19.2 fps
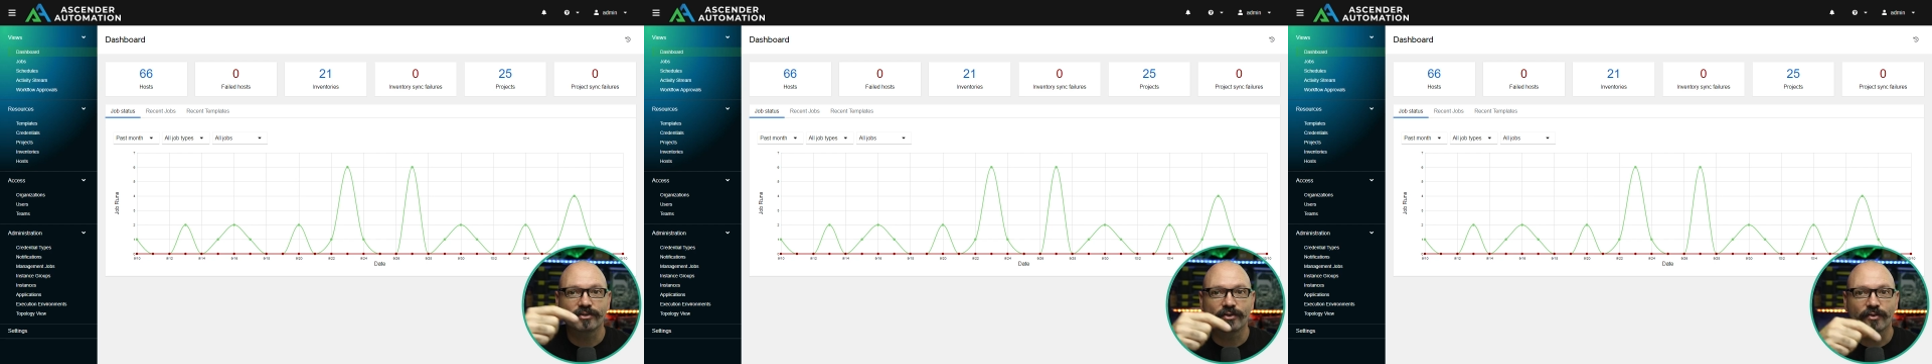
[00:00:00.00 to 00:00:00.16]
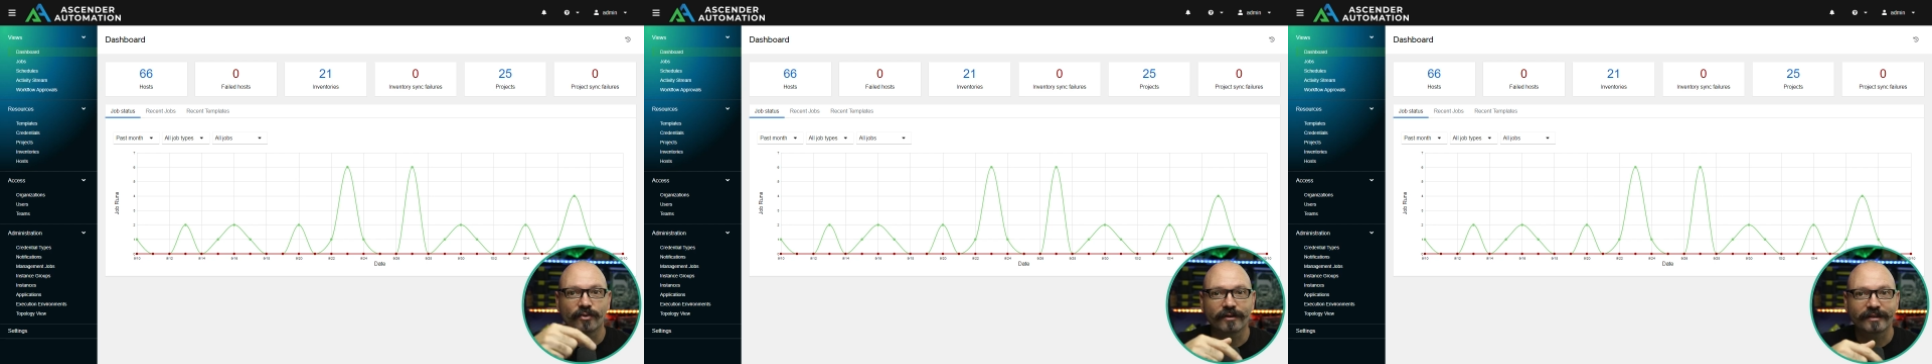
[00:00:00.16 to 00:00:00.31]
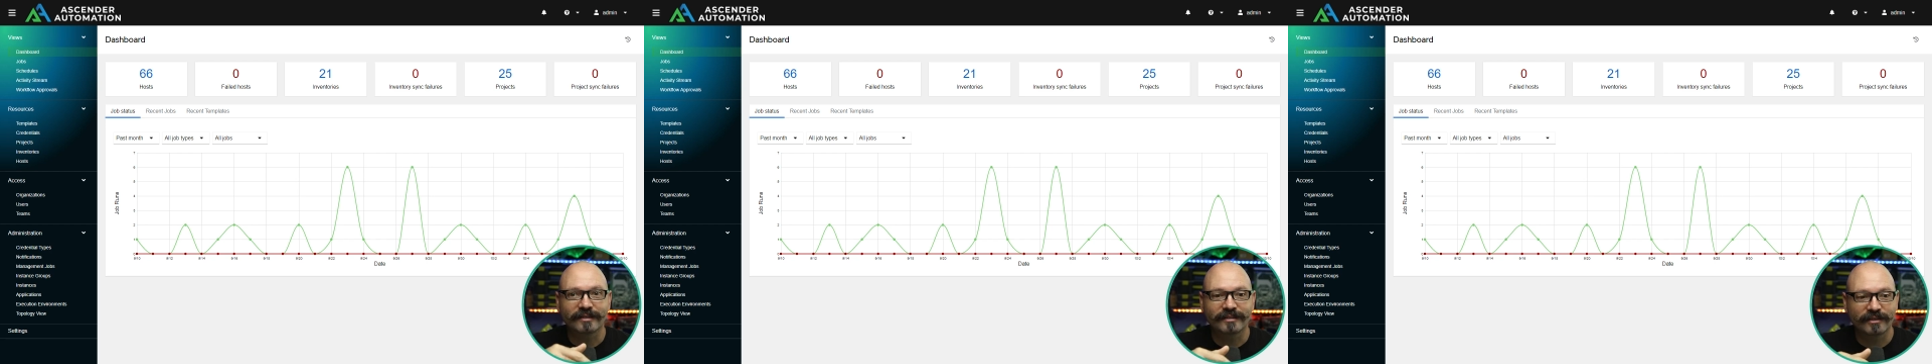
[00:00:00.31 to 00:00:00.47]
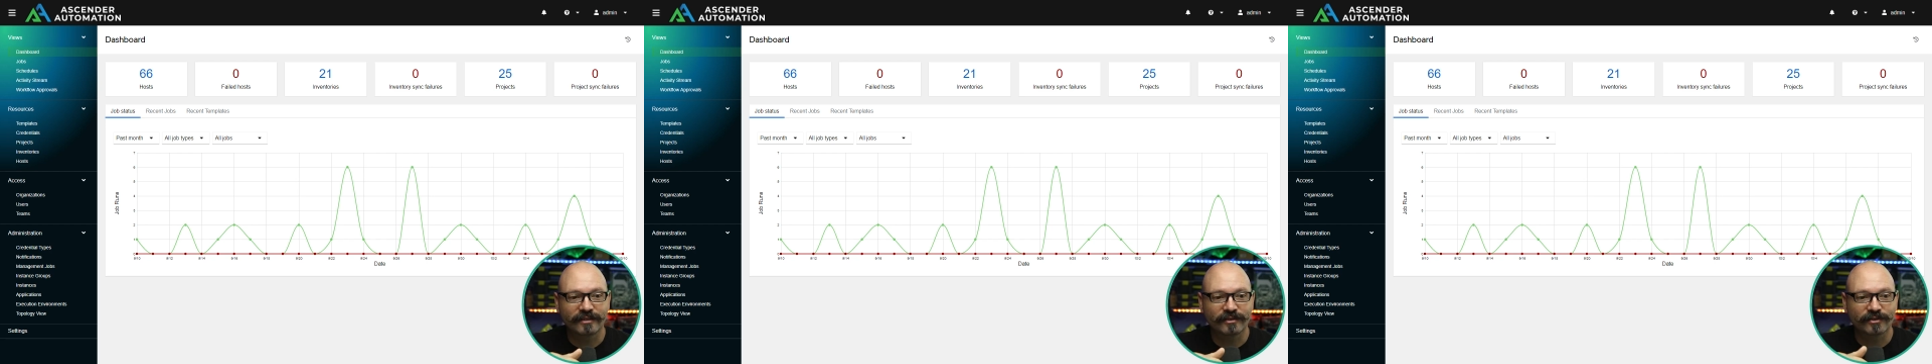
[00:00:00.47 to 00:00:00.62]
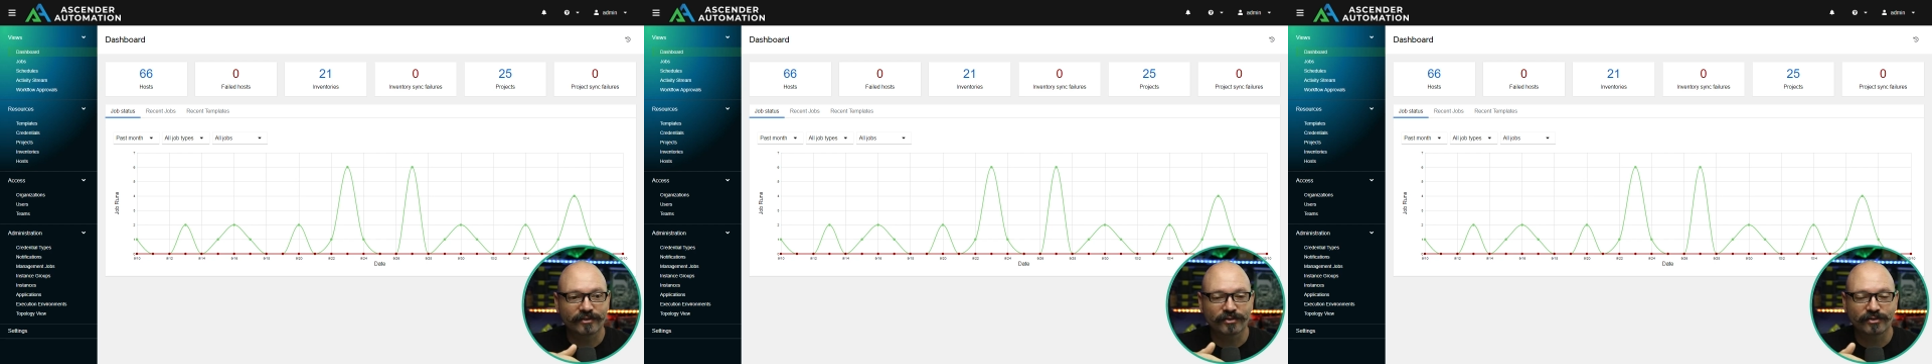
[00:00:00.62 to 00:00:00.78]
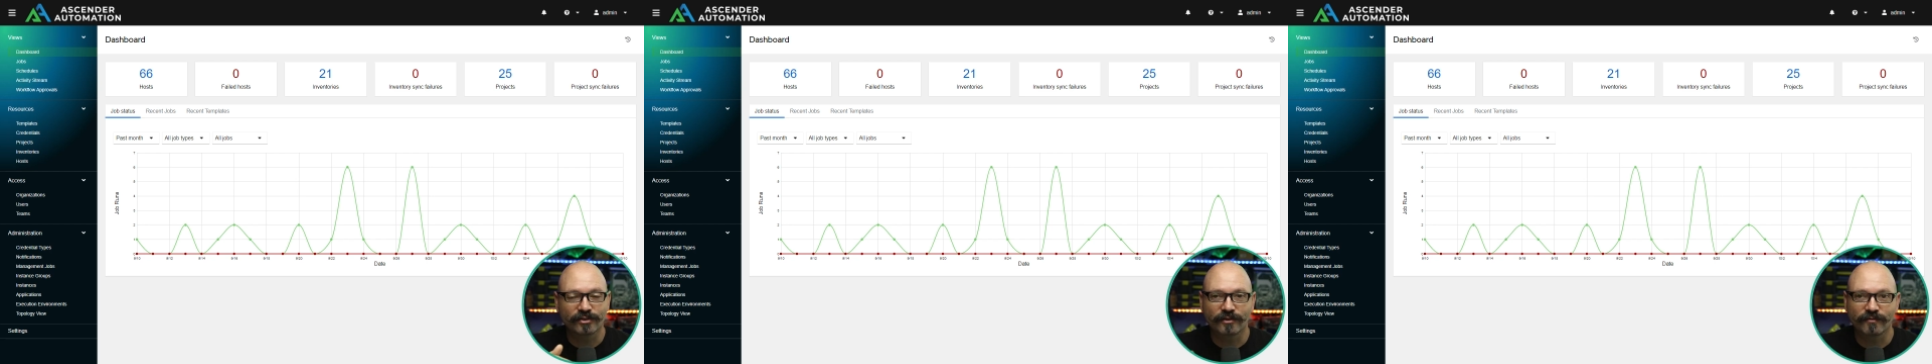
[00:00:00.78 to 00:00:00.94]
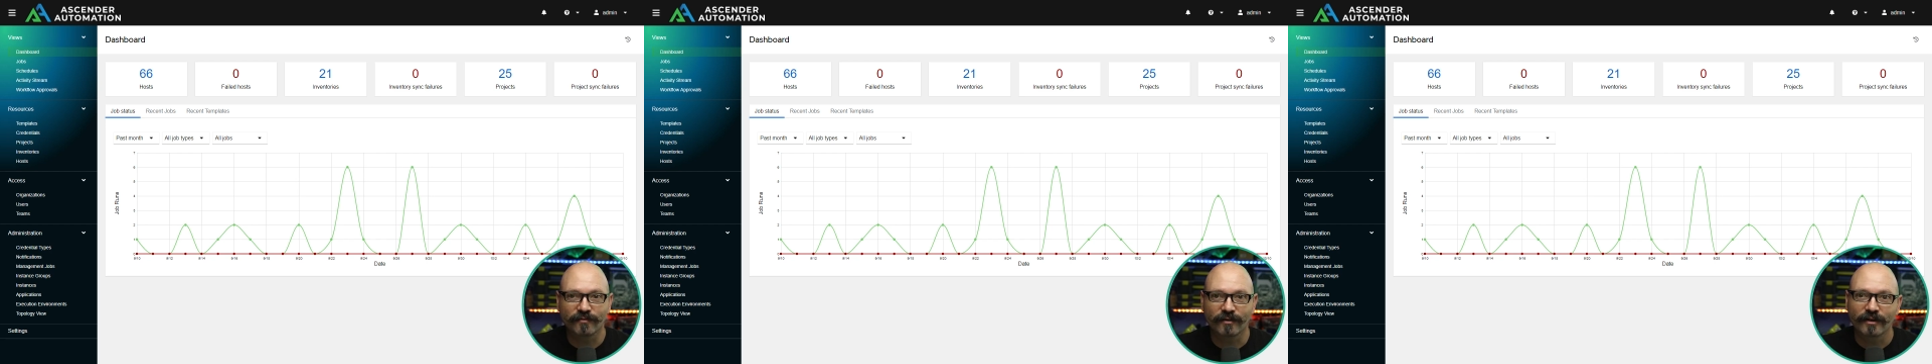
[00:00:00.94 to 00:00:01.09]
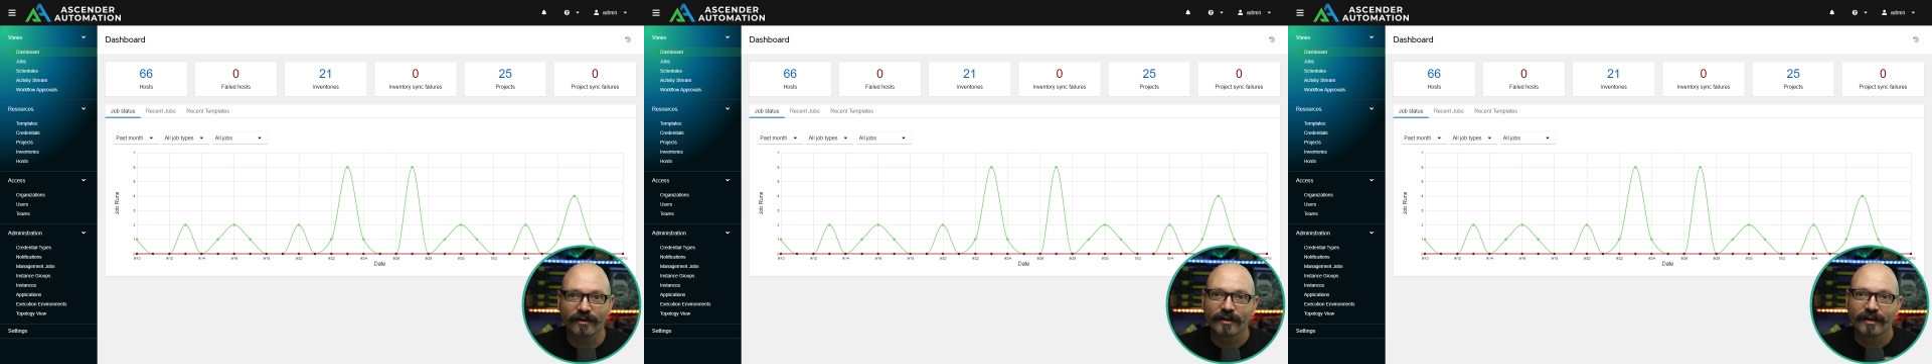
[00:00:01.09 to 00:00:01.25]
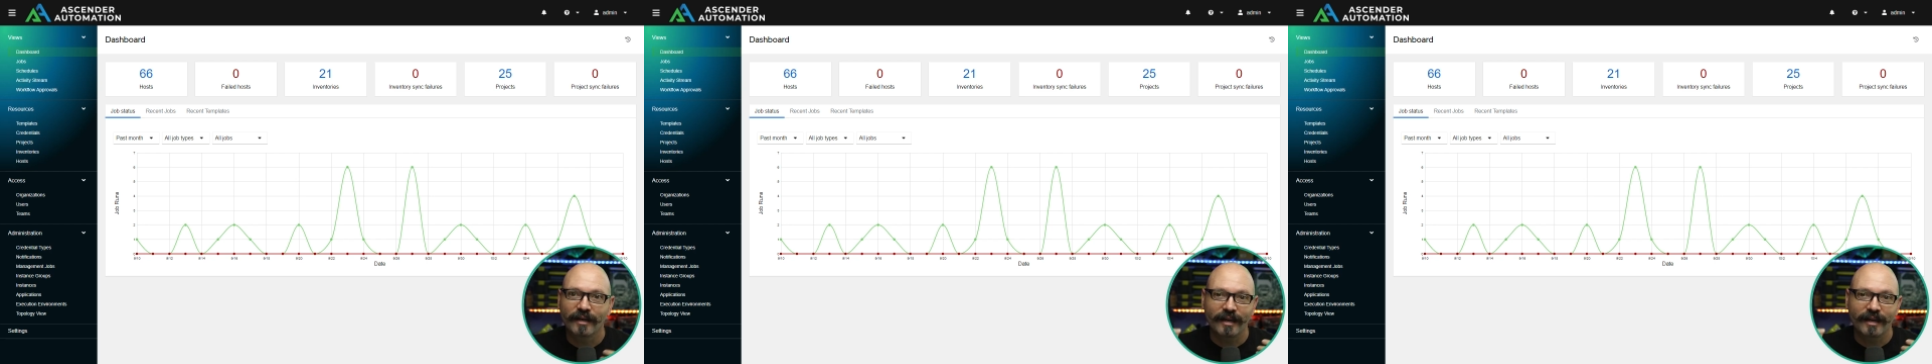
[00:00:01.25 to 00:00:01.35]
your sender server